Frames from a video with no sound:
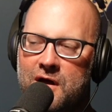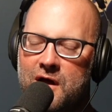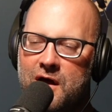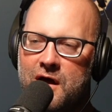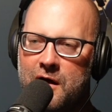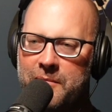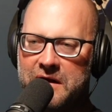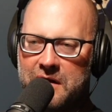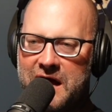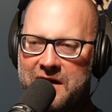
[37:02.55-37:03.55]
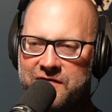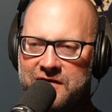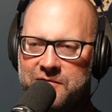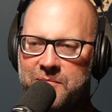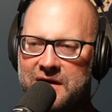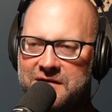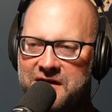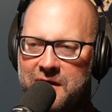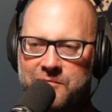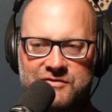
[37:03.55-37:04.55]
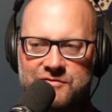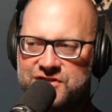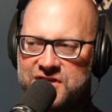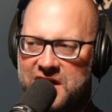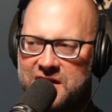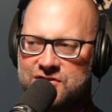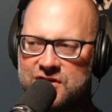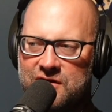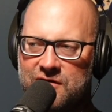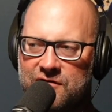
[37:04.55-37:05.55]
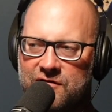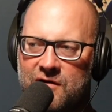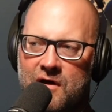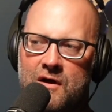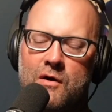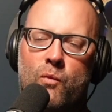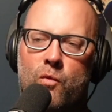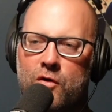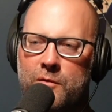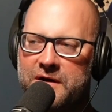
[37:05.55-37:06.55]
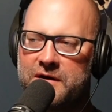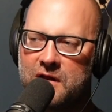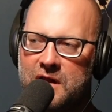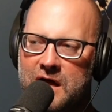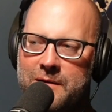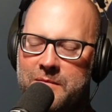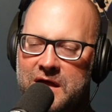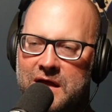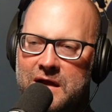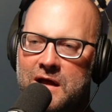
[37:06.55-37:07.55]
And a lot of it's been temperature changes, warming climate.